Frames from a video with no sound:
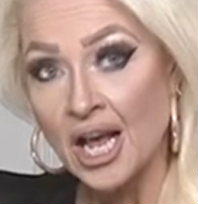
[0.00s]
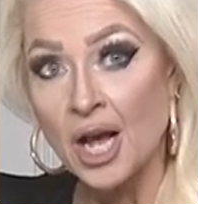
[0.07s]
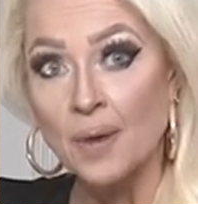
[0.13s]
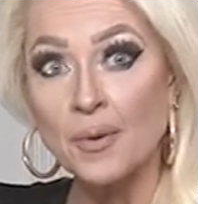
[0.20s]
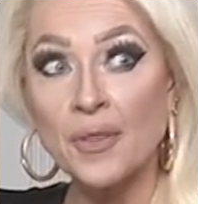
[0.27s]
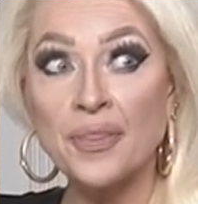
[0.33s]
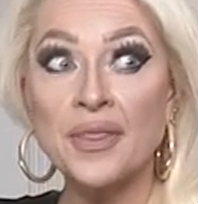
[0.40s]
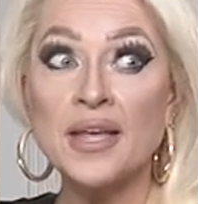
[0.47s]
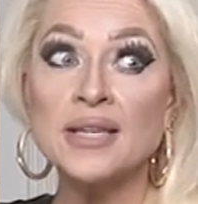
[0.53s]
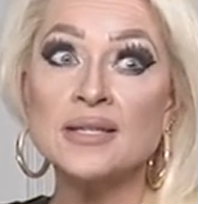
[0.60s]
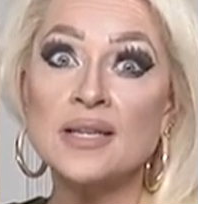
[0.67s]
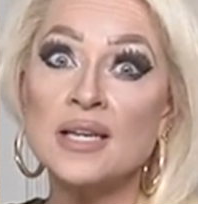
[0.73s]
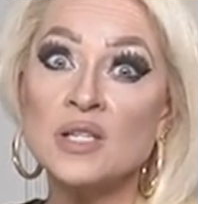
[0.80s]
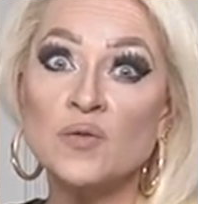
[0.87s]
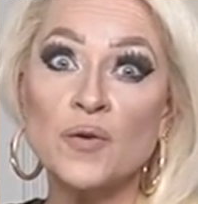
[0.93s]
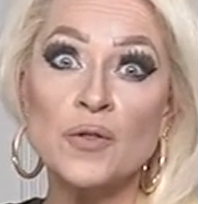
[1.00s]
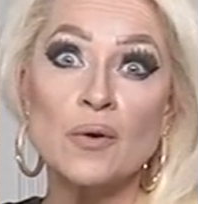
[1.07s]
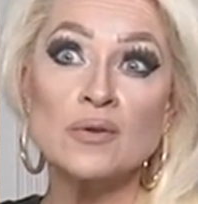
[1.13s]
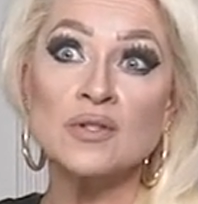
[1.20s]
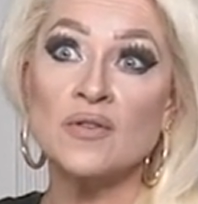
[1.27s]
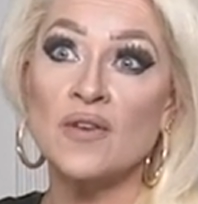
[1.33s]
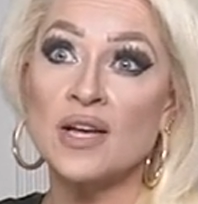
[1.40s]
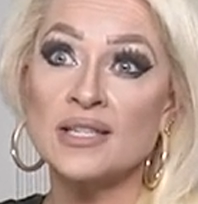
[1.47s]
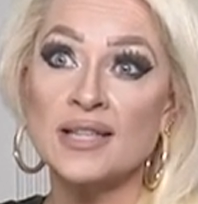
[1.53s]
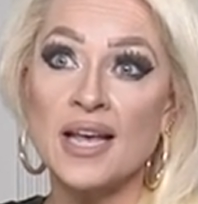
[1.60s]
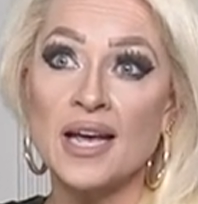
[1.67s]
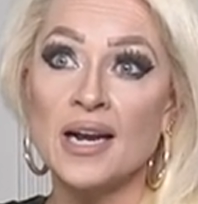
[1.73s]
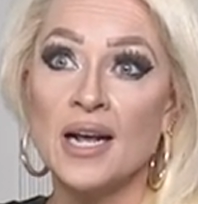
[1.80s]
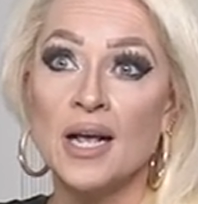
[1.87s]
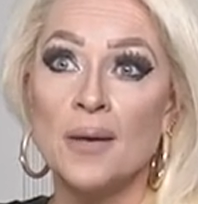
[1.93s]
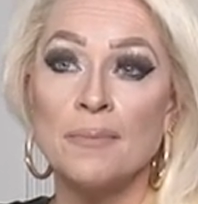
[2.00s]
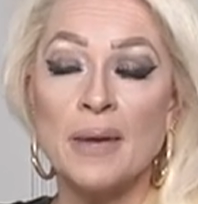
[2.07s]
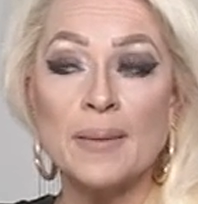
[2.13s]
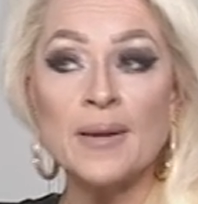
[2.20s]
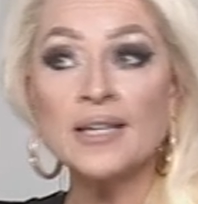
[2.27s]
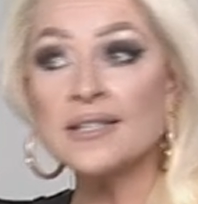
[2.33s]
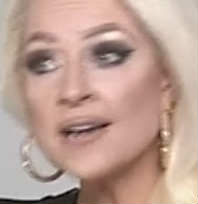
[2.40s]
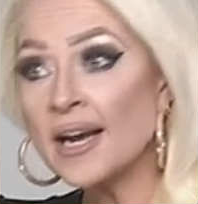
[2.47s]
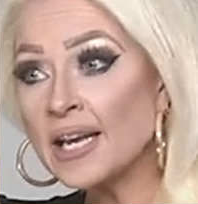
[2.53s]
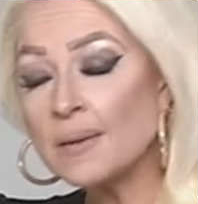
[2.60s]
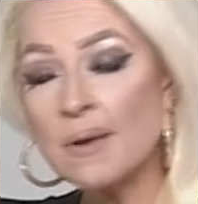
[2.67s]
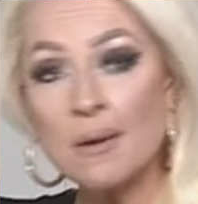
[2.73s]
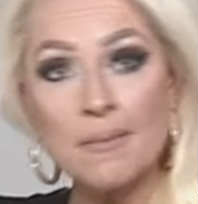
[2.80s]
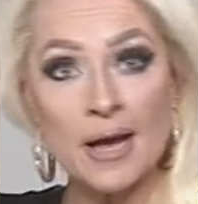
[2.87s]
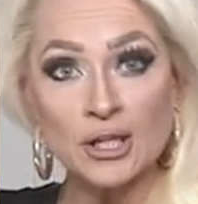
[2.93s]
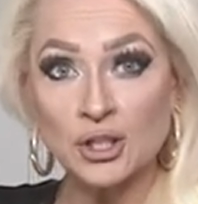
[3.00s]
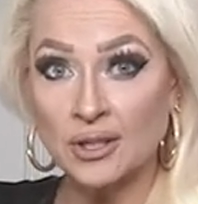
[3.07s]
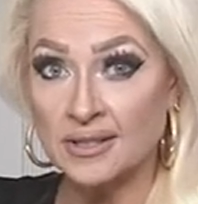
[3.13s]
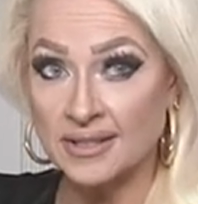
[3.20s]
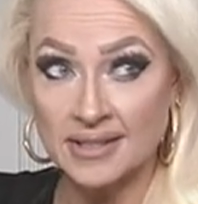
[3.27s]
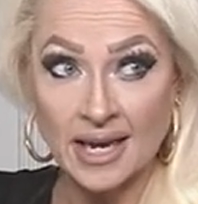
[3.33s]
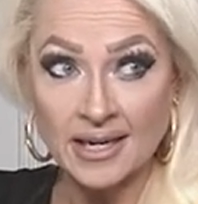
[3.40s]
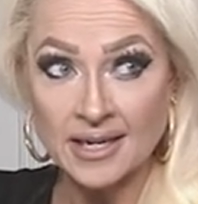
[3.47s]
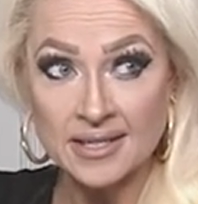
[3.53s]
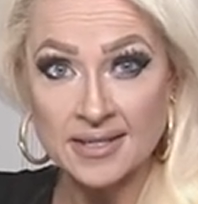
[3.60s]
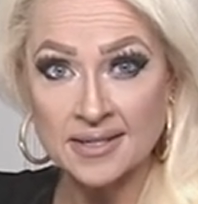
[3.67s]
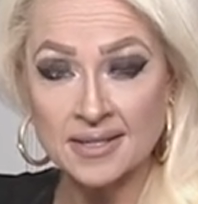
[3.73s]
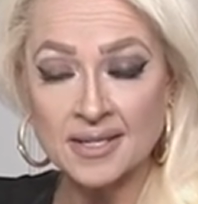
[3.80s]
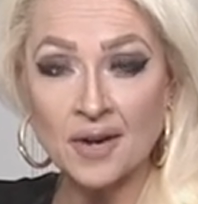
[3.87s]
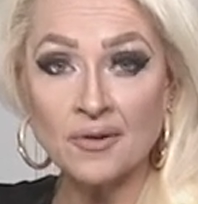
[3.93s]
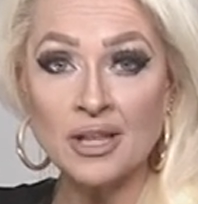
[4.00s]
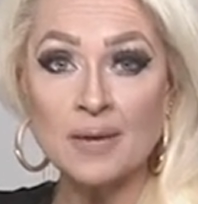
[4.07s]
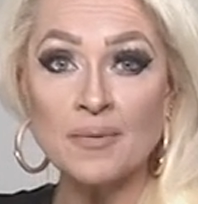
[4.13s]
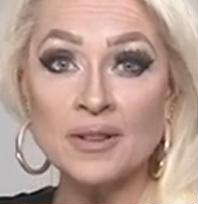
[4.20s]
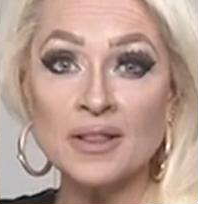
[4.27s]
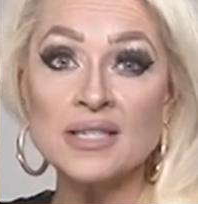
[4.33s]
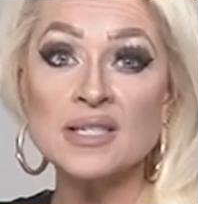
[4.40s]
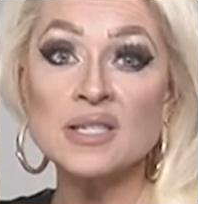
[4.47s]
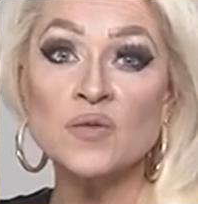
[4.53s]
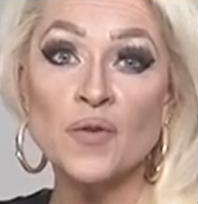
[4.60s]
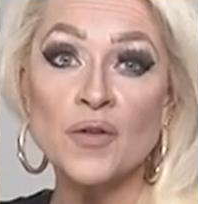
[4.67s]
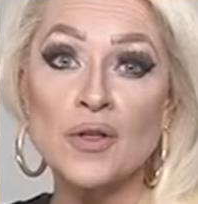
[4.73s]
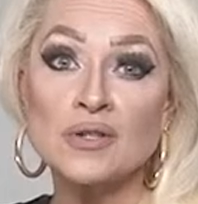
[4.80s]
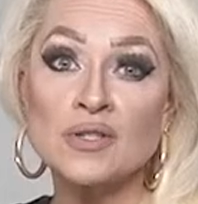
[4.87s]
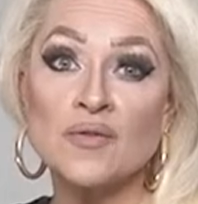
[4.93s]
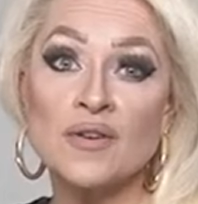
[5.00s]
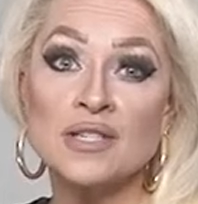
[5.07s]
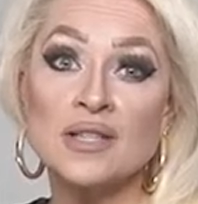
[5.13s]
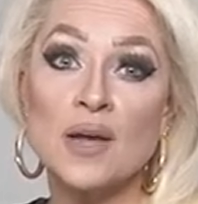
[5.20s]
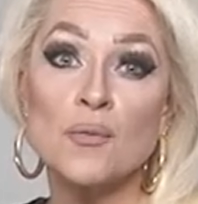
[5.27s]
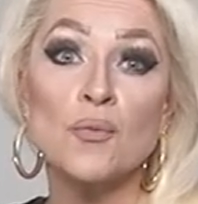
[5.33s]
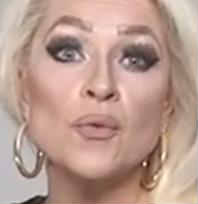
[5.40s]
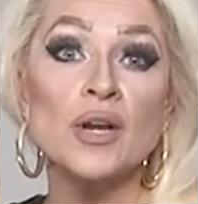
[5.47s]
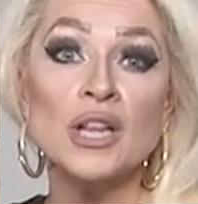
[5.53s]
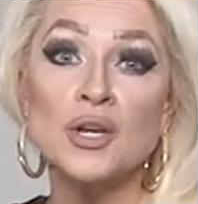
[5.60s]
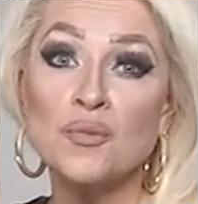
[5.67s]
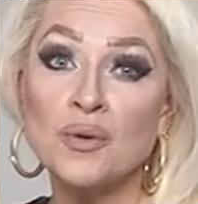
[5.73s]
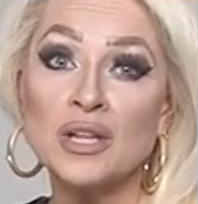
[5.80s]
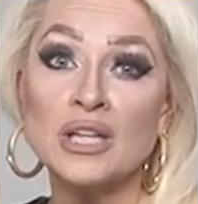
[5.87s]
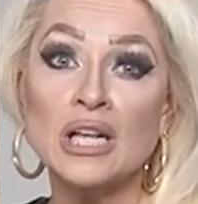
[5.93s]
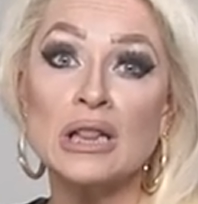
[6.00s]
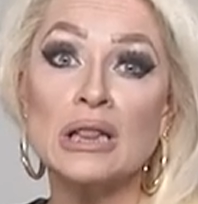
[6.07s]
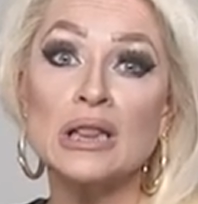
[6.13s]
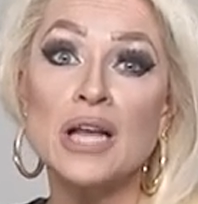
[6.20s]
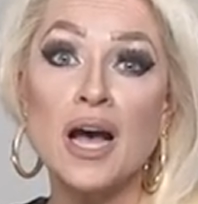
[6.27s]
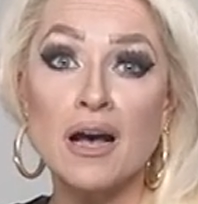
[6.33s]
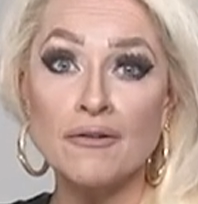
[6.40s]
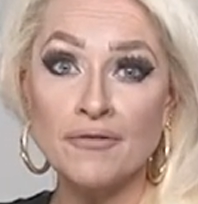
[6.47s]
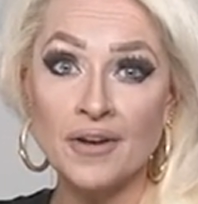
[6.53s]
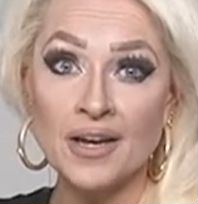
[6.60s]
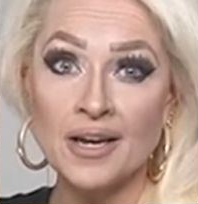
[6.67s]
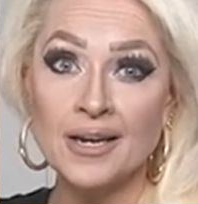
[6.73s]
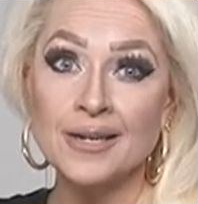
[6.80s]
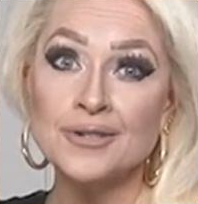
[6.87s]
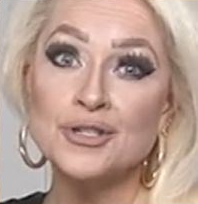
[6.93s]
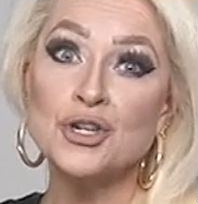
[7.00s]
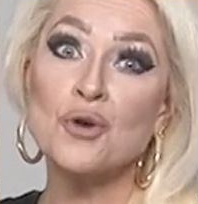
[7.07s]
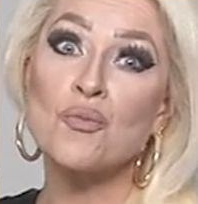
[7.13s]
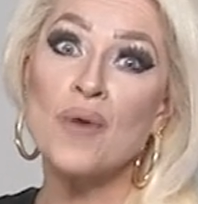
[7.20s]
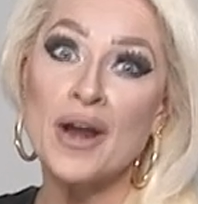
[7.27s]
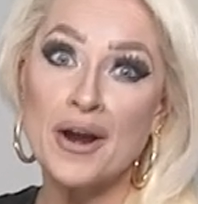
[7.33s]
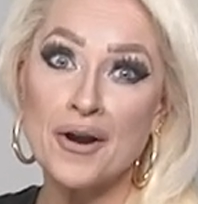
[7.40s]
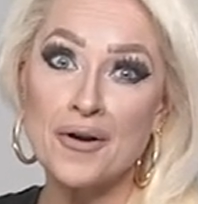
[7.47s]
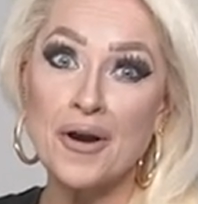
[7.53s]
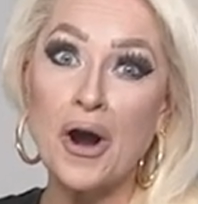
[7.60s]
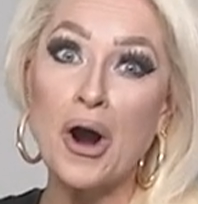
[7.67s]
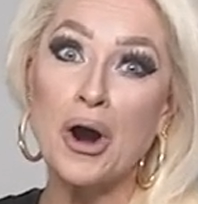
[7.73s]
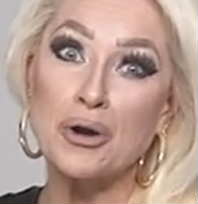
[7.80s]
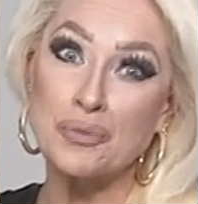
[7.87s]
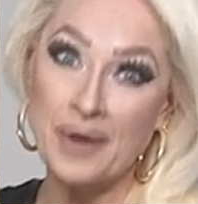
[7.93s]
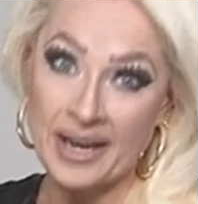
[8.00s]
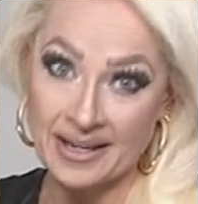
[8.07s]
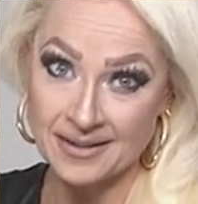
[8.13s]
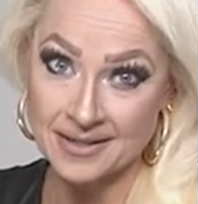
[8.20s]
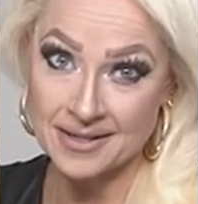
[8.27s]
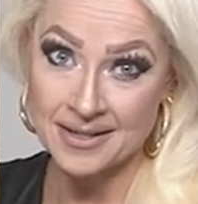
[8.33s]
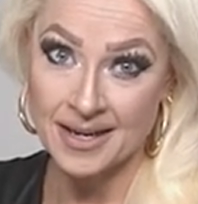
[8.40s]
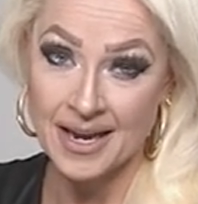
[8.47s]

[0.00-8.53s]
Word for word: But this is for those of us that, maybe it's not going to be a matching set necessarily, but this is for those of us that really, really love to wear our rings.